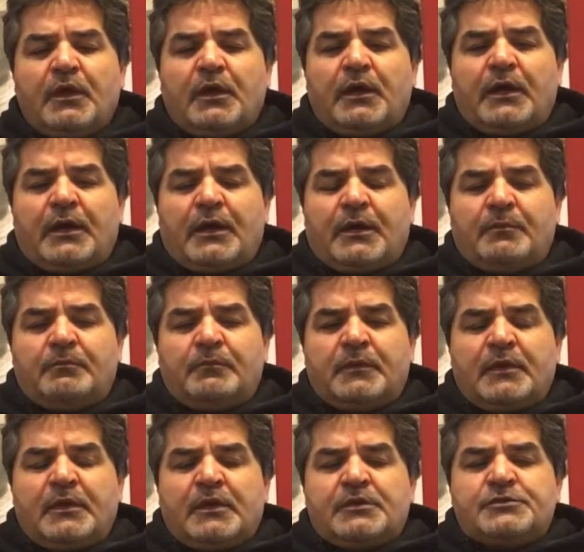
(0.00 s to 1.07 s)

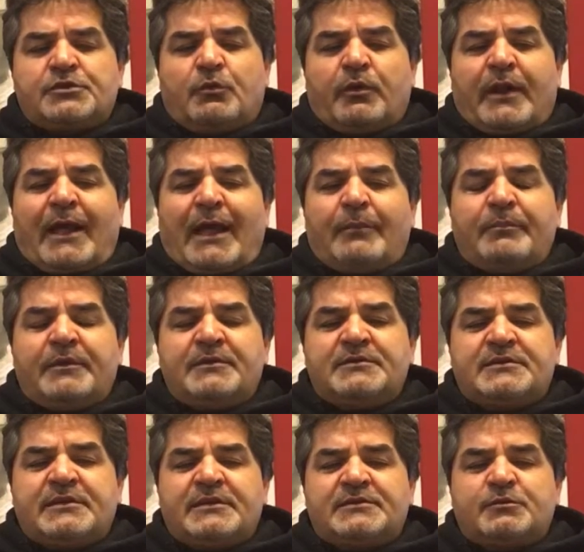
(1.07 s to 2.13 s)
So what happens
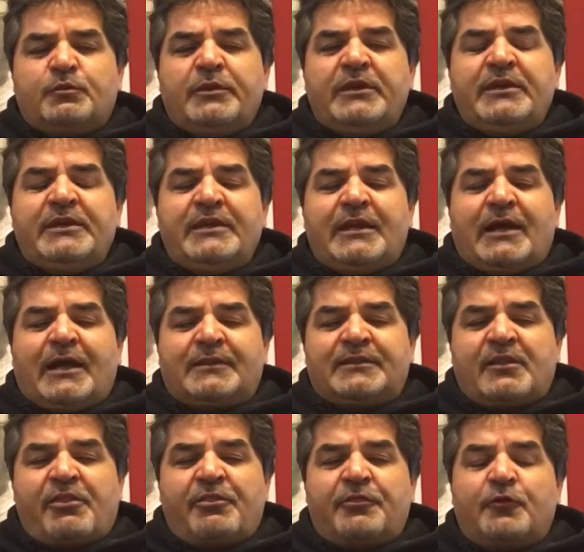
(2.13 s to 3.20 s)
is we get at
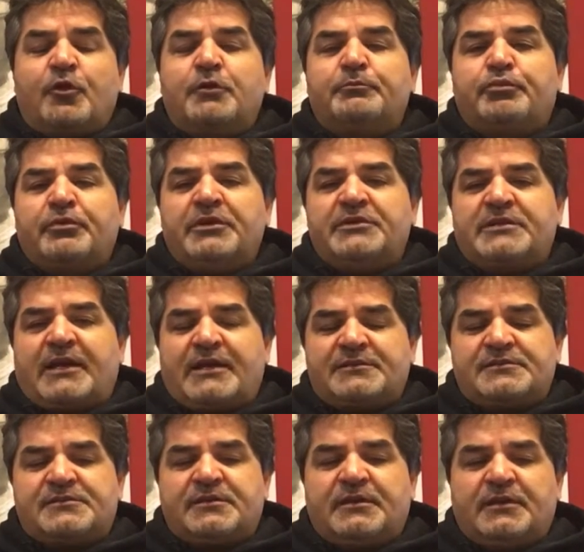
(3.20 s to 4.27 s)
the third
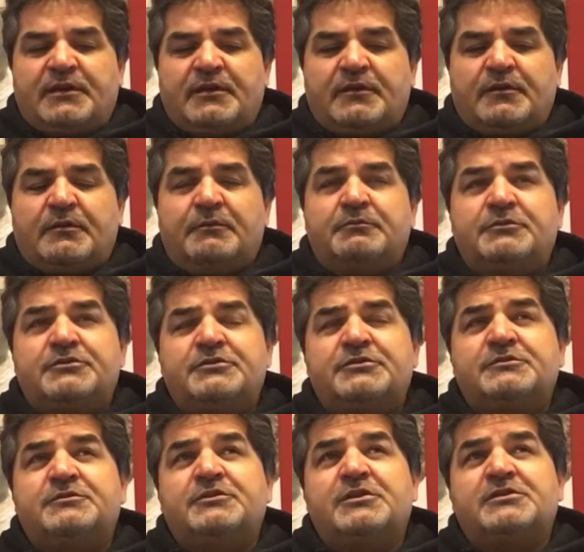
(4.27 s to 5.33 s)
pretest,
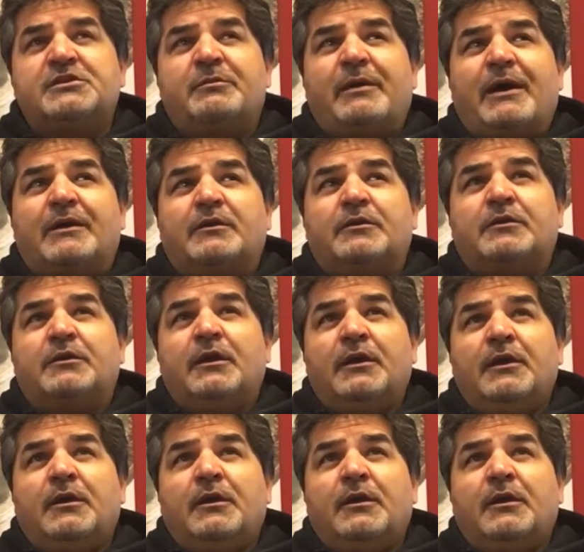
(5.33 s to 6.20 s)
just about